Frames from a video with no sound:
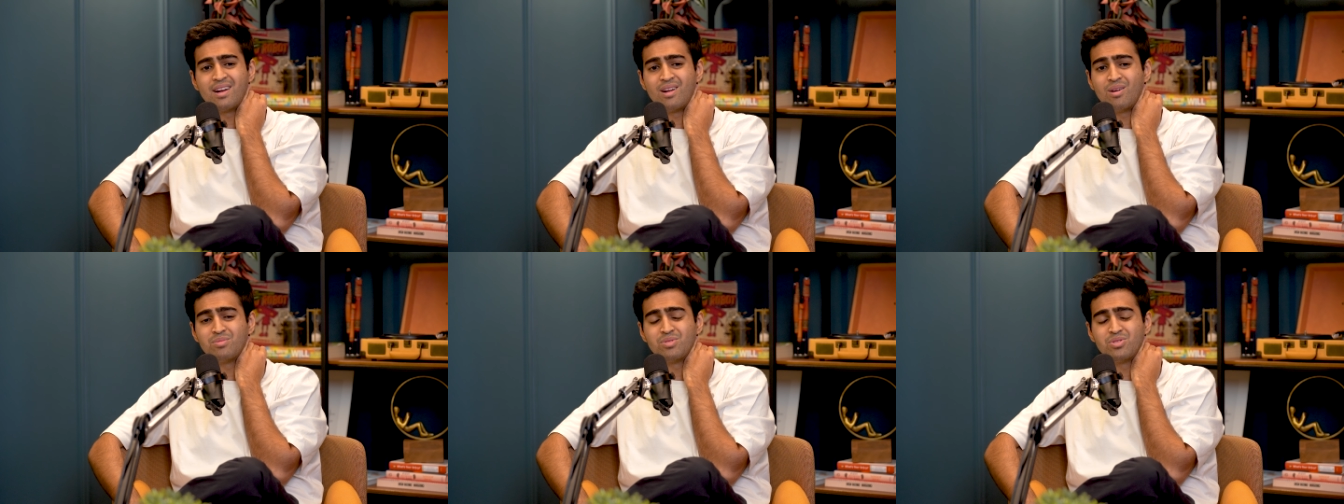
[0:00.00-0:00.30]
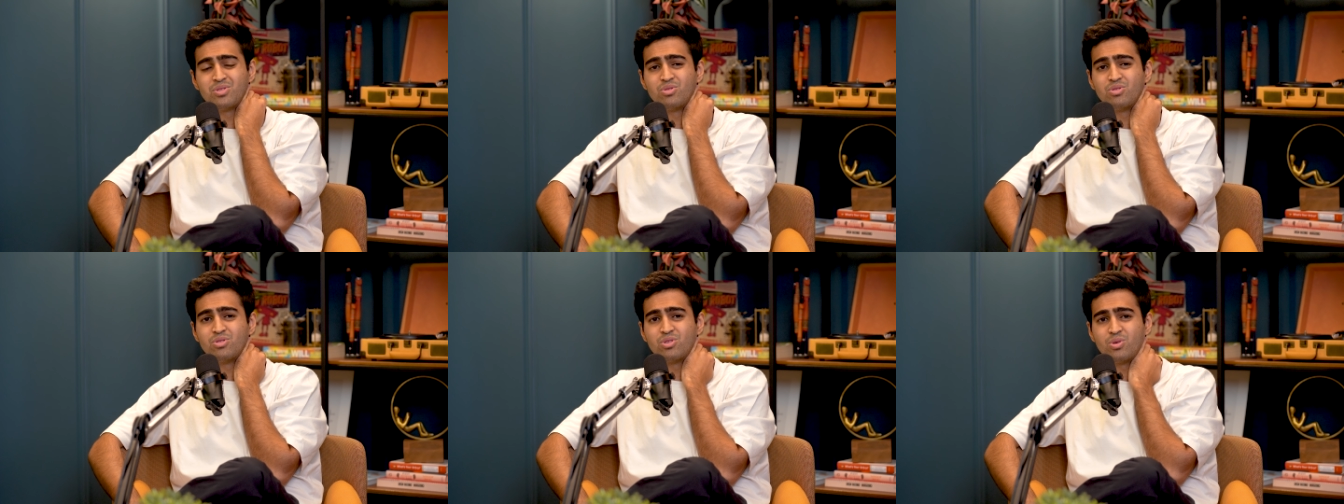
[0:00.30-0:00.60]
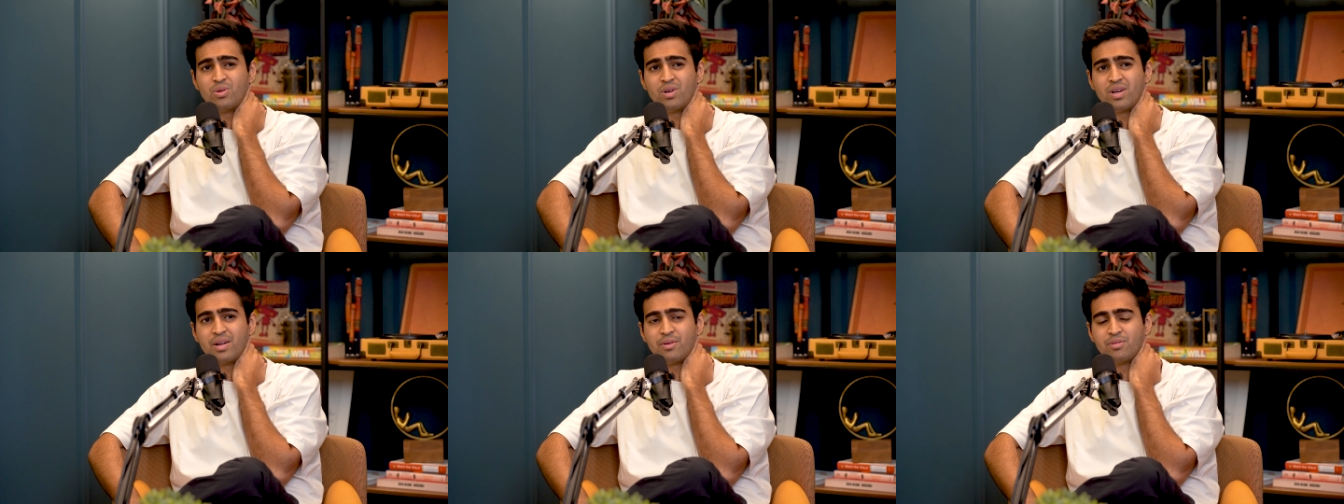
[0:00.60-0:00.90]
Now I'm just used
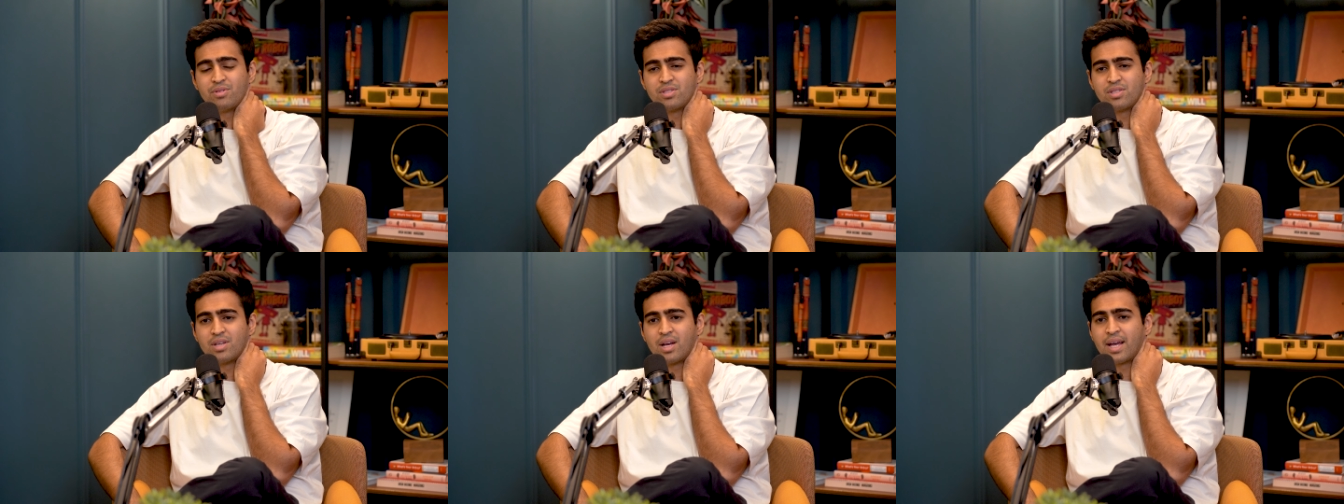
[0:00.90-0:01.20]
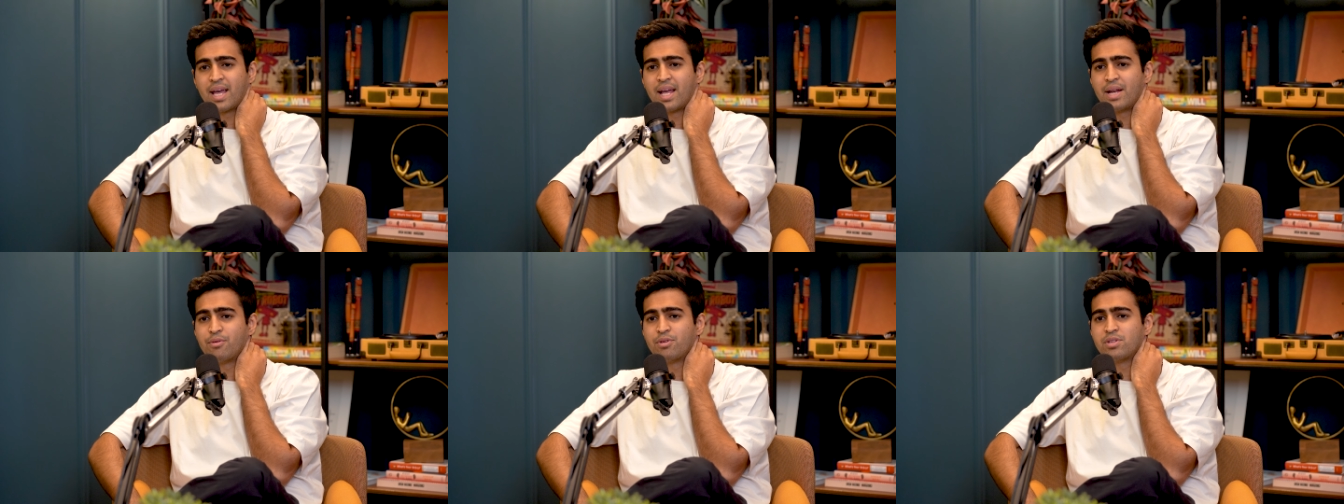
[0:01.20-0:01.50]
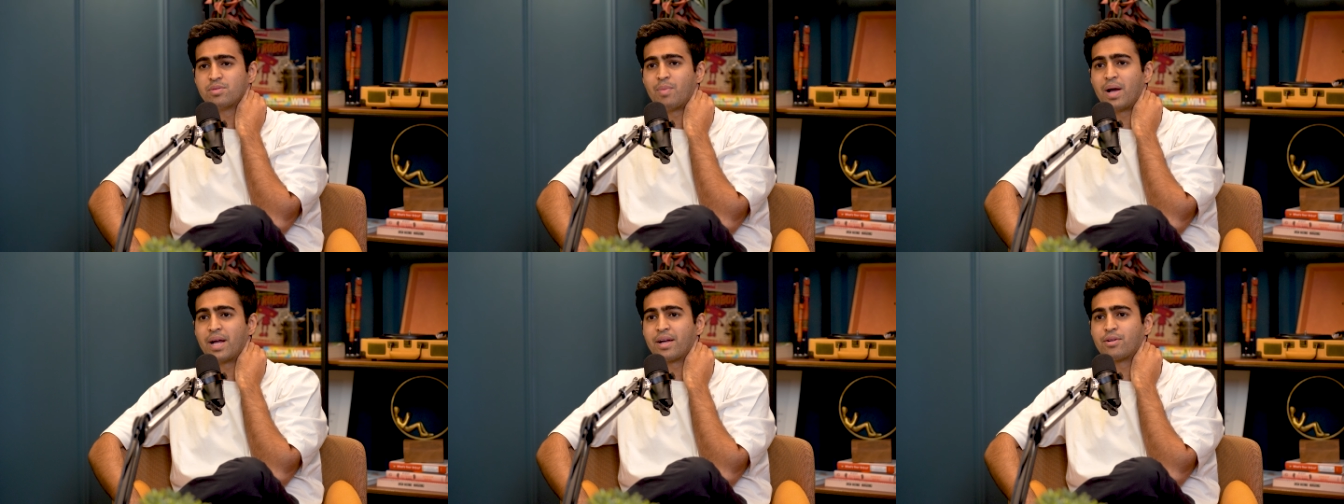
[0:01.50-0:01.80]
to it. And it was again, it
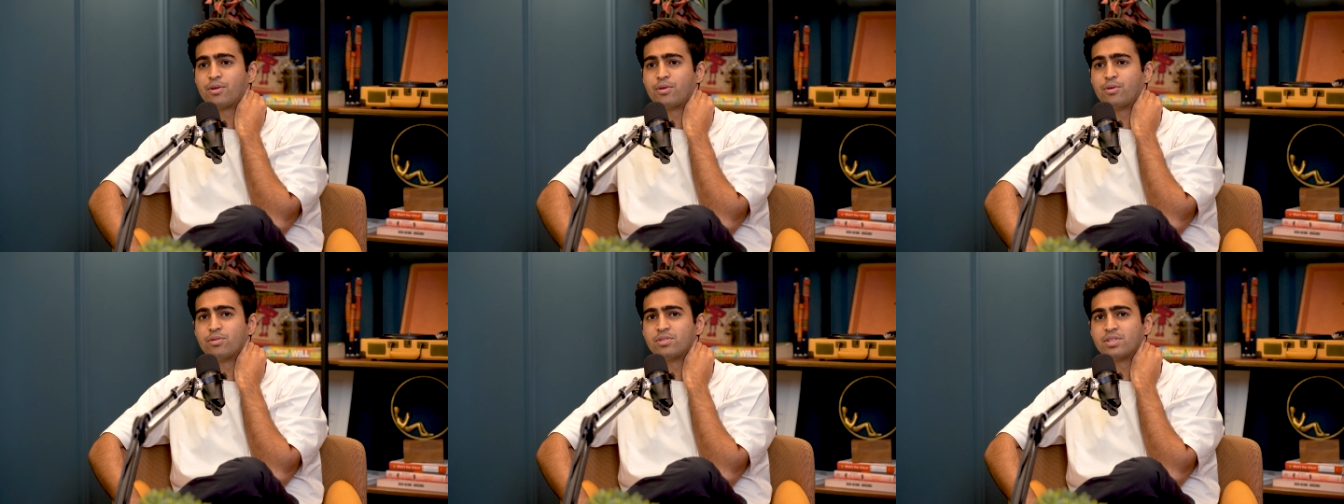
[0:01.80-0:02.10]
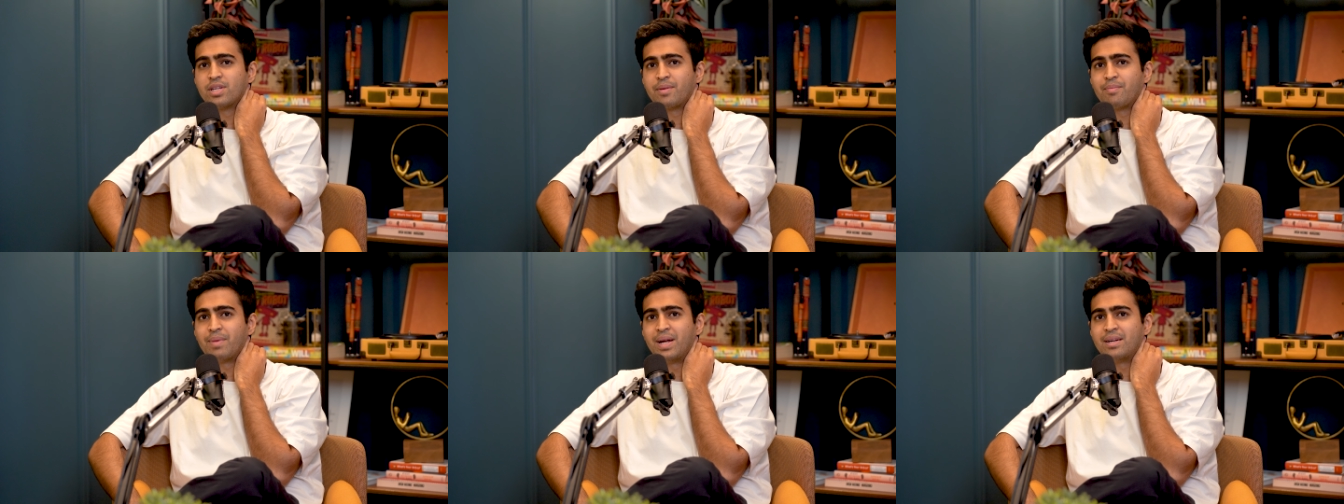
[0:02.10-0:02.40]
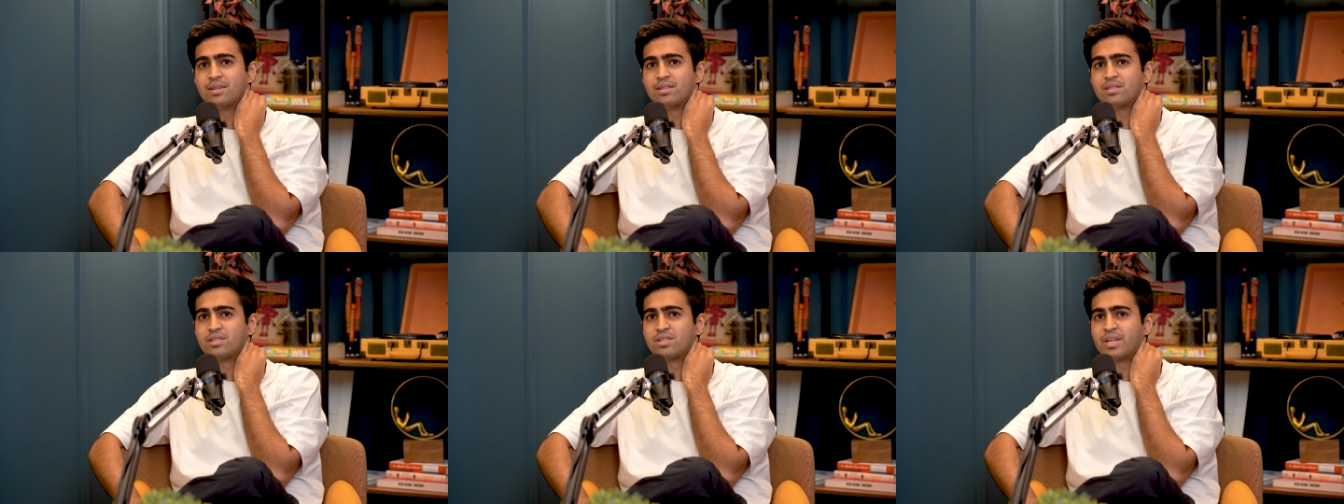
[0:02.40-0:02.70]
was microdosing
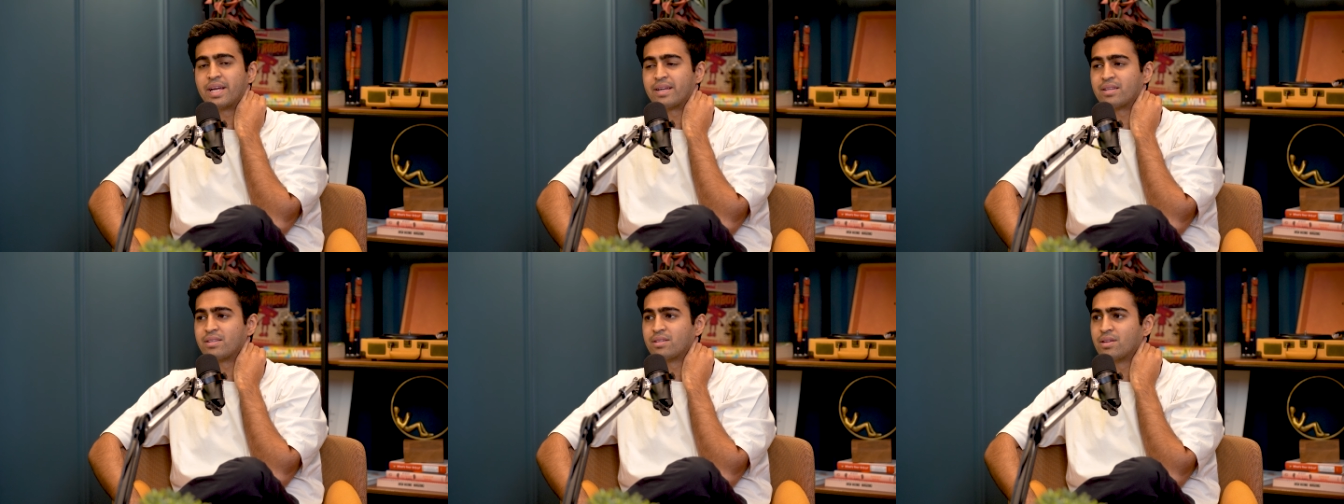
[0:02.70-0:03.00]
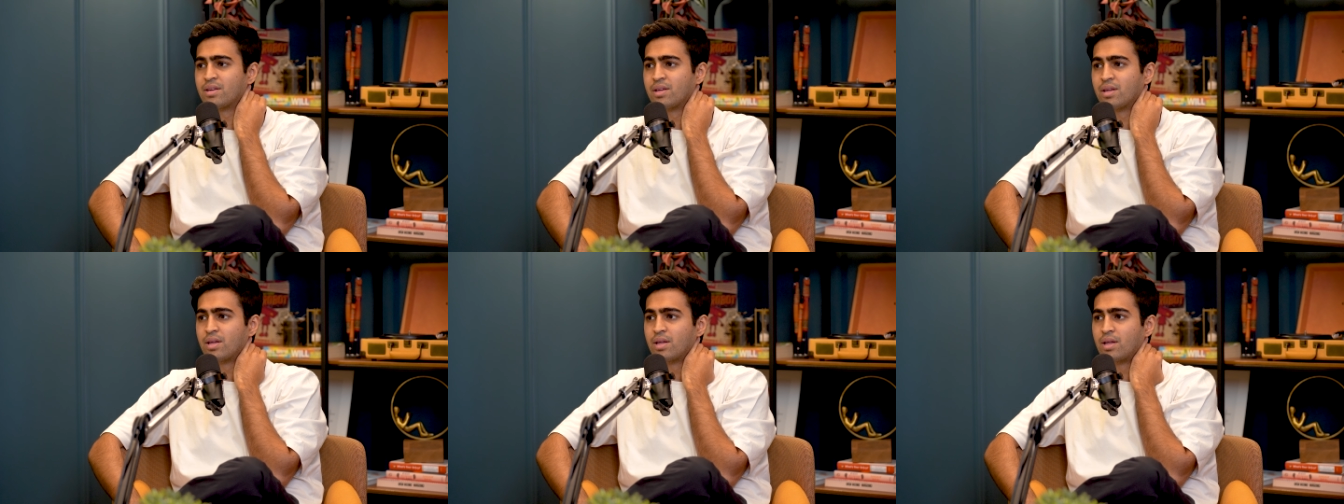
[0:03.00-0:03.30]
mental strength.